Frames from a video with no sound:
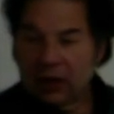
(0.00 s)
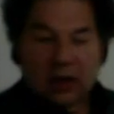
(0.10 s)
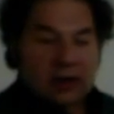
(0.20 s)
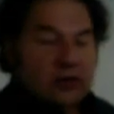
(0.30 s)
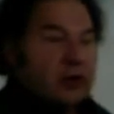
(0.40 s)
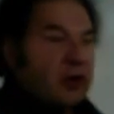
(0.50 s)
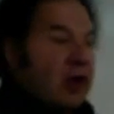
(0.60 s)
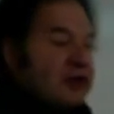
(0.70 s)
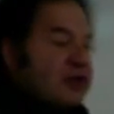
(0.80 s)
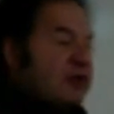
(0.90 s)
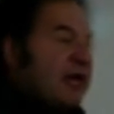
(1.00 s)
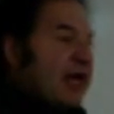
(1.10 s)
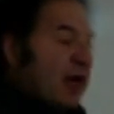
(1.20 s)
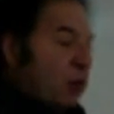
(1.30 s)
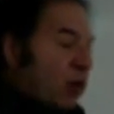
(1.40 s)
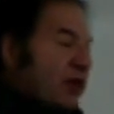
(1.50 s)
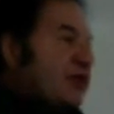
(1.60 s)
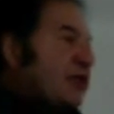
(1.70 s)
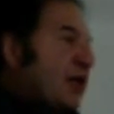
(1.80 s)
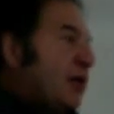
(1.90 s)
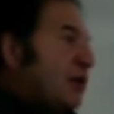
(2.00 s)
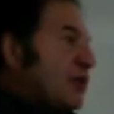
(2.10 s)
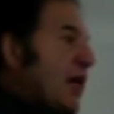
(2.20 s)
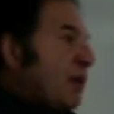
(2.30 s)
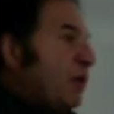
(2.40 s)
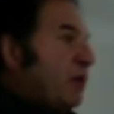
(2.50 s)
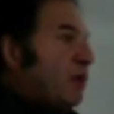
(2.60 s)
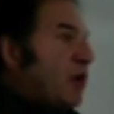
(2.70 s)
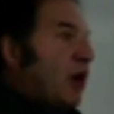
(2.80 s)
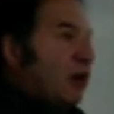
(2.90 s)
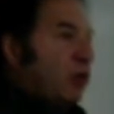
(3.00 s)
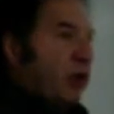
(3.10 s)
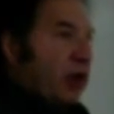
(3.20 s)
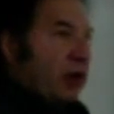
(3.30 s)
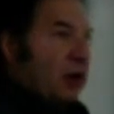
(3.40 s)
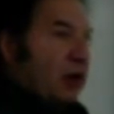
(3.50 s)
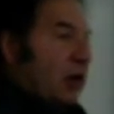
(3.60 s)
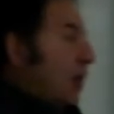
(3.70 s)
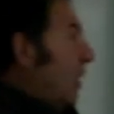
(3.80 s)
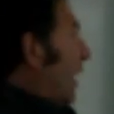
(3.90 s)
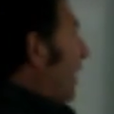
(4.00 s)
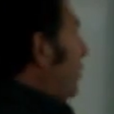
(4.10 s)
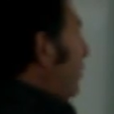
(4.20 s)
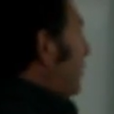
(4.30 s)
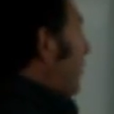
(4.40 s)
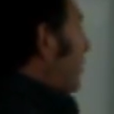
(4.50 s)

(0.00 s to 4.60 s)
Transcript: You can also take one signal segment of the color wheel and use those